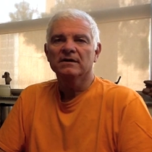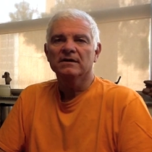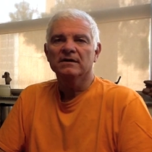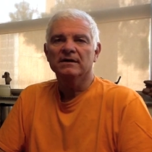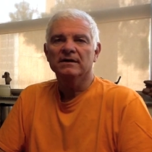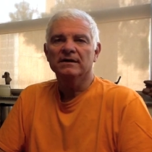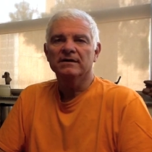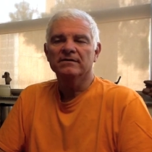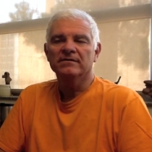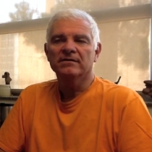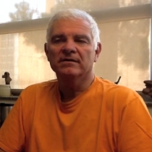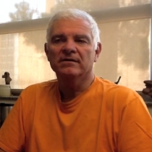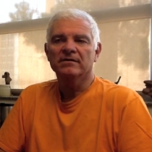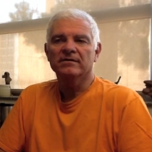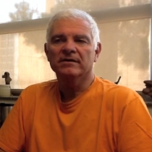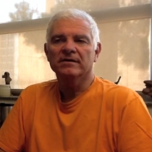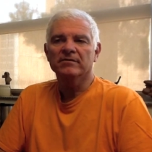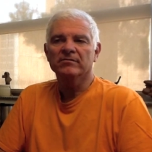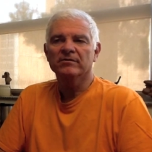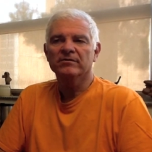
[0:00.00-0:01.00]
until
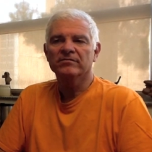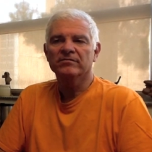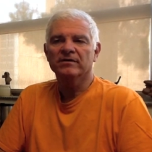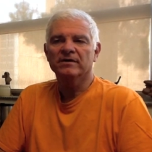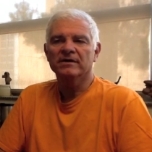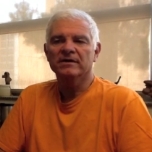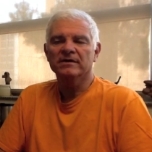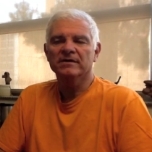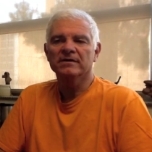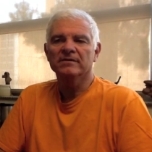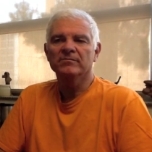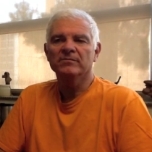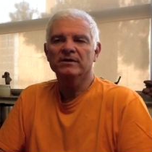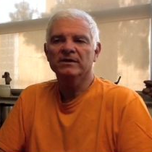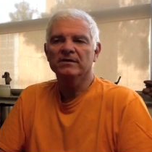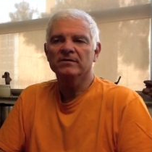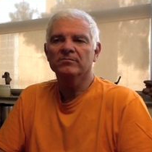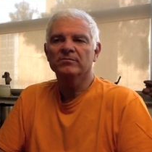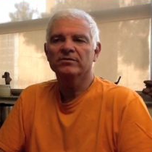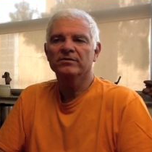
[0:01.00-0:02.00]
they would finally
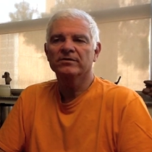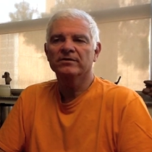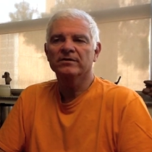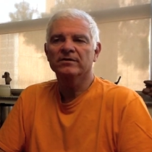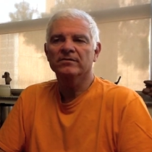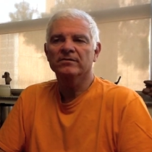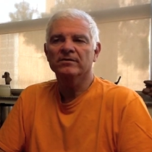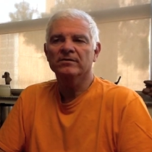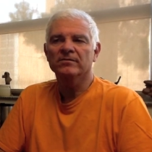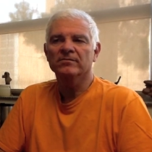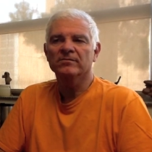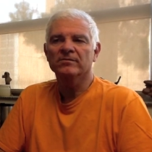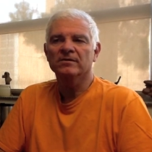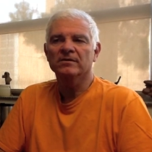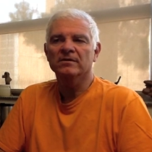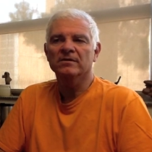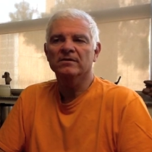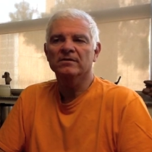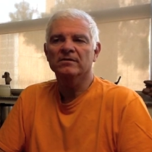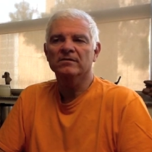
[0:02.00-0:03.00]
be put,
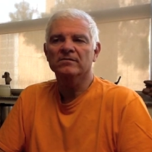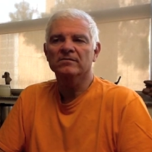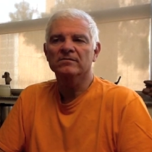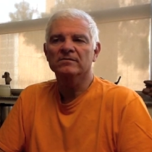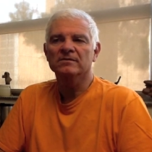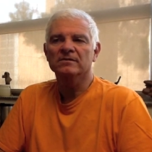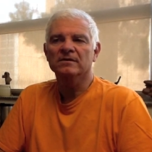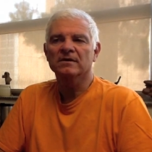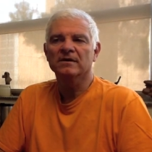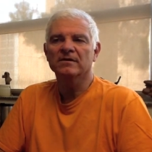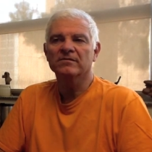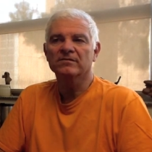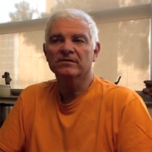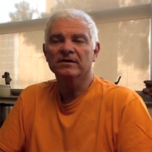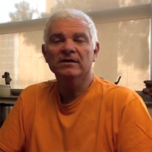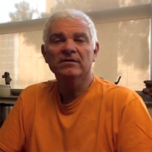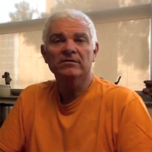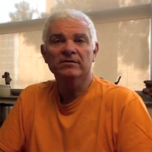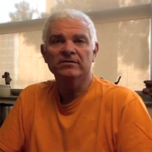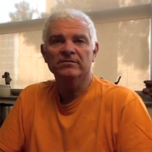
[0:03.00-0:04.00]
uh, uh,
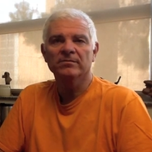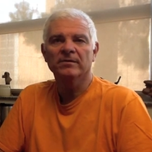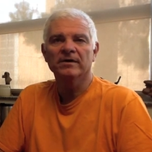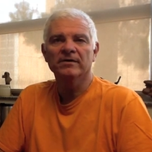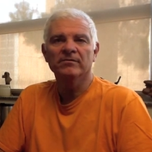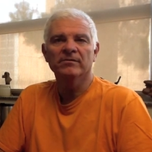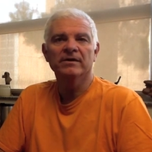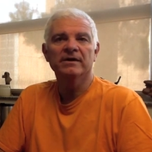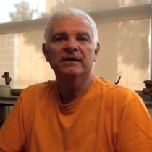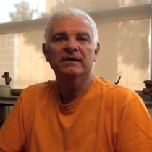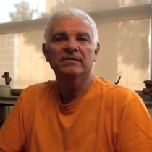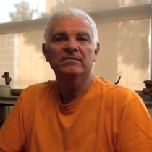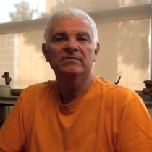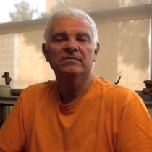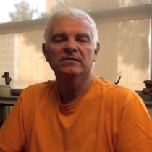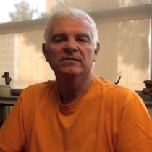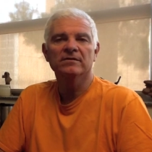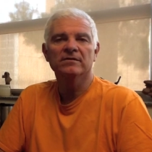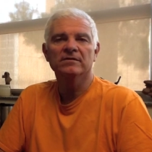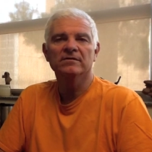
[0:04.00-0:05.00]
extinguished by rains
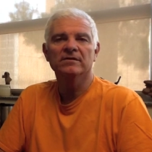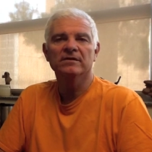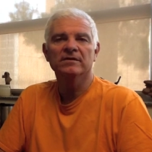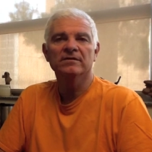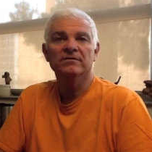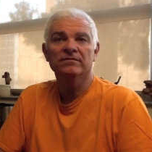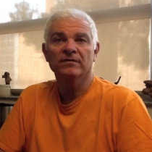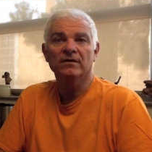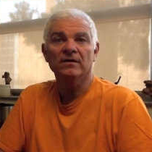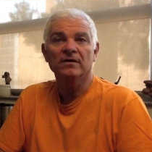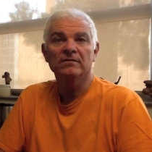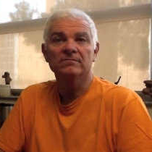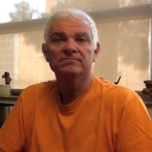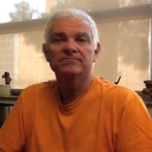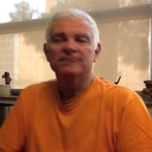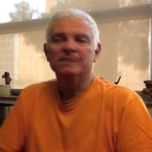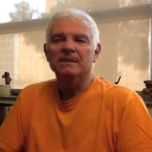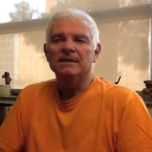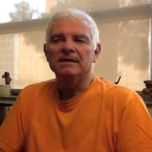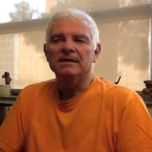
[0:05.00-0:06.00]
in, a, in the fall.
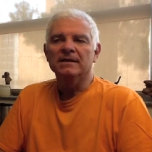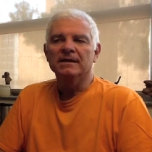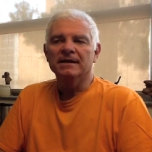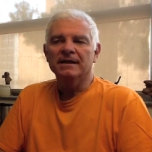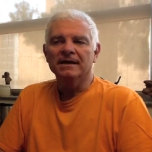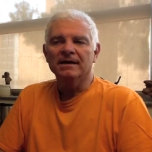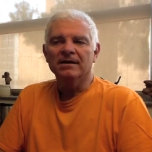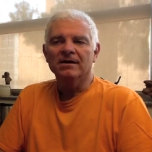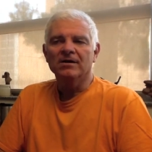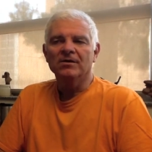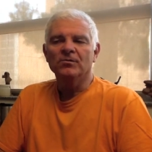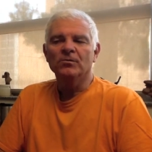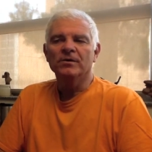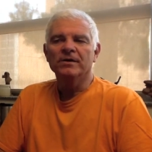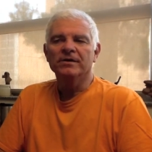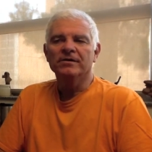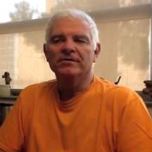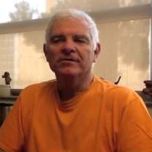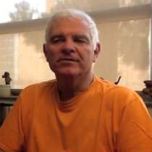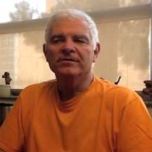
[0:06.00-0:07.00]
Now
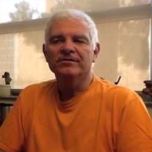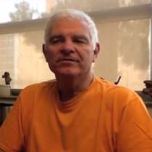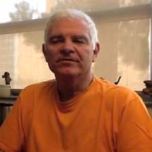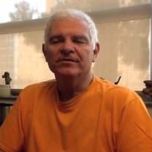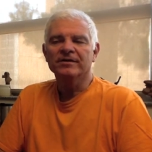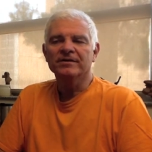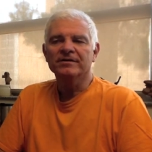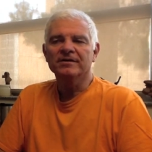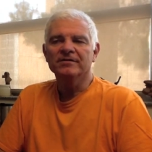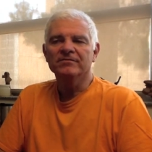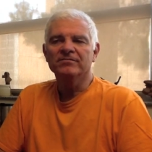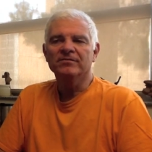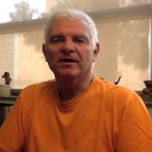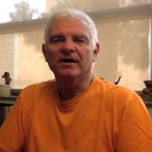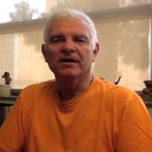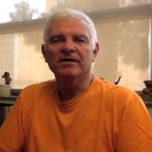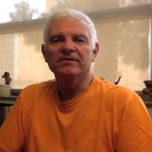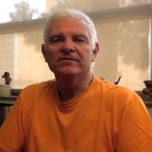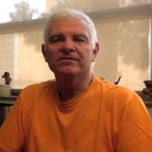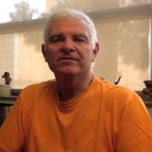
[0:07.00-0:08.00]
we're restricting
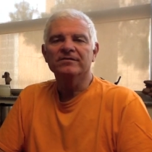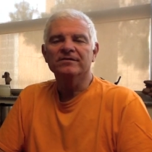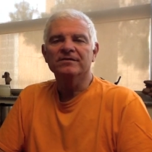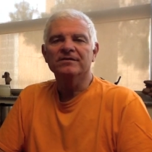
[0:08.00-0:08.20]
fires